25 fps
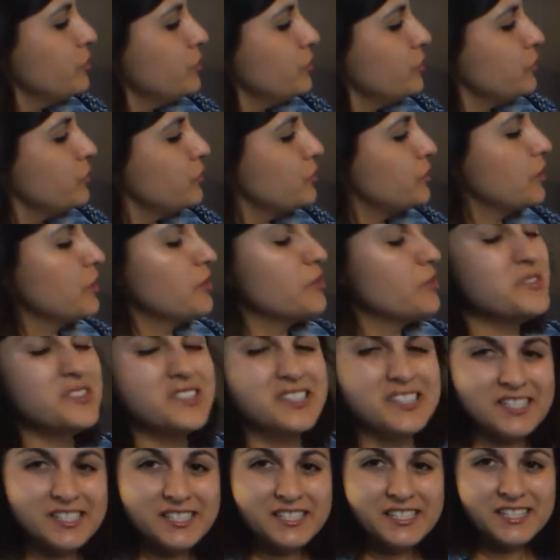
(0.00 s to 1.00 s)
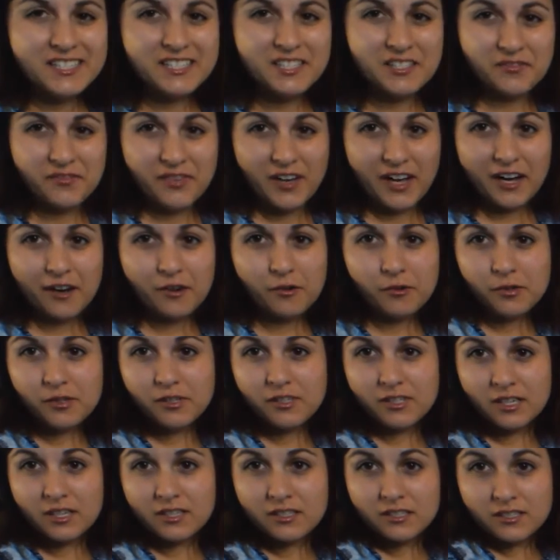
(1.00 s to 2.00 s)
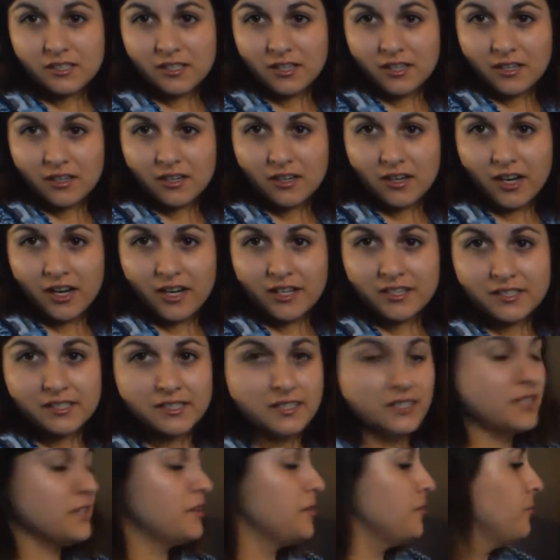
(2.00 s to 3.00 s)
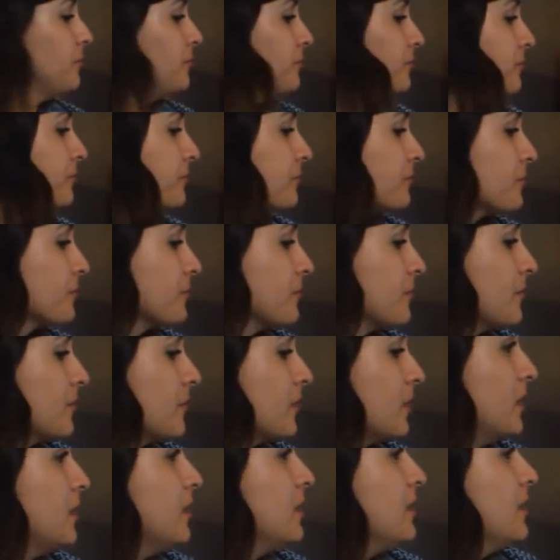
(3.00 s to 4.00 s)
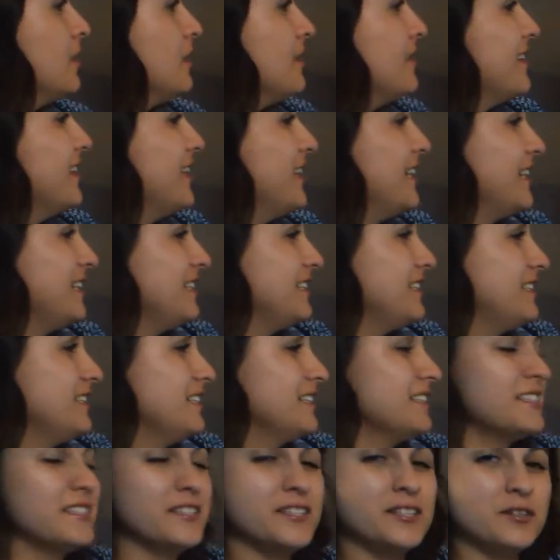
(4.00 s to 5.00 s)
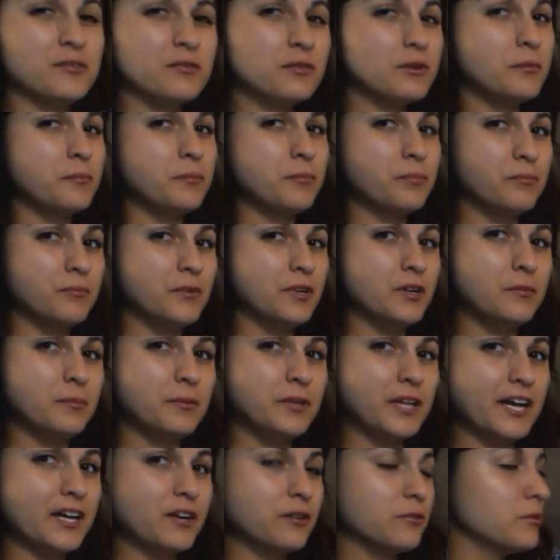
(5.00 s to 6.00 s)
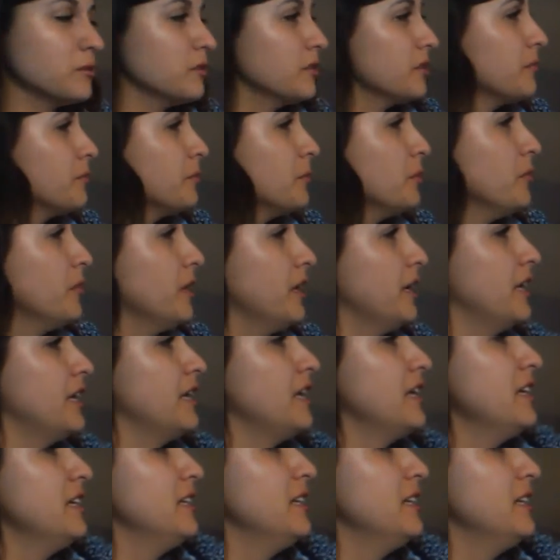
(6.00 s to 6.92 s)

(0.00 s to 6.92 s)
So since that's a vowel and it's not a consonant, then it doesn't apply to rule number 1,